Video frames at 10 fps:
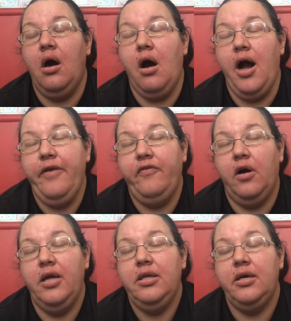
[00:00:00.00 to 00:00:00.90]
I
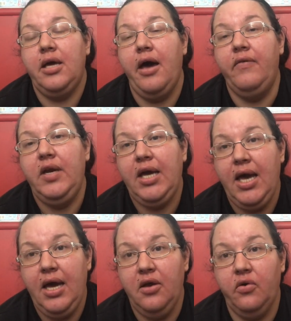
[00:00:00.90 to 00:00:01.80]
find that having a
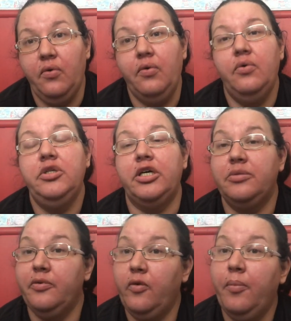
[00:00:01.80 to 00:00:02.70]
candle
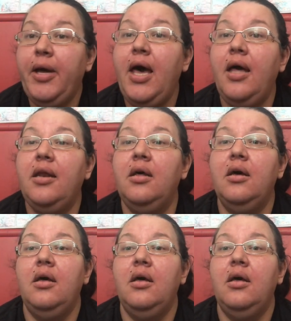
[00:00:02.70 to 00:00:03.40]
just before bed